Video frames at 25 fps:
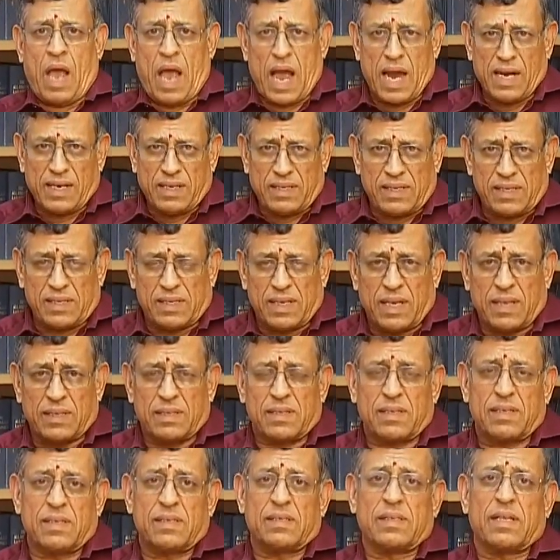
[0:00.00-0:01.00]
And this
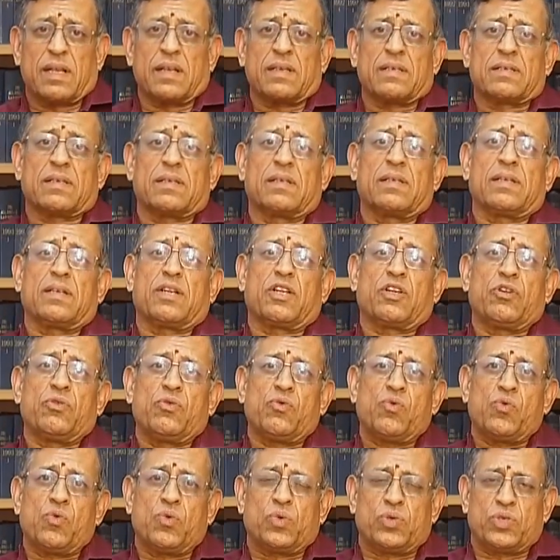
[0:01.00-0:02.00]
has resulted in
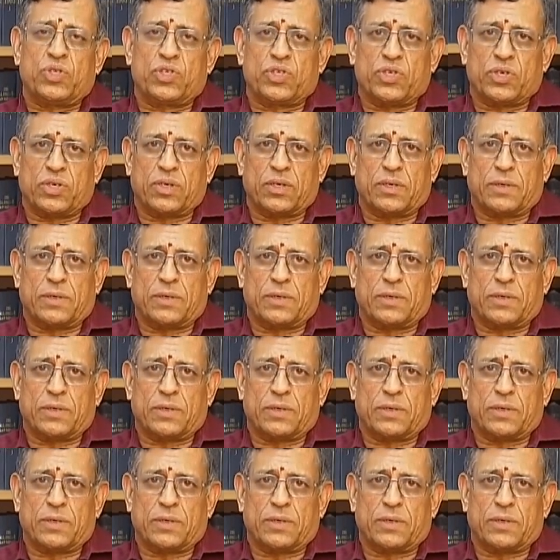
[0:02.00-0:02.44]
huge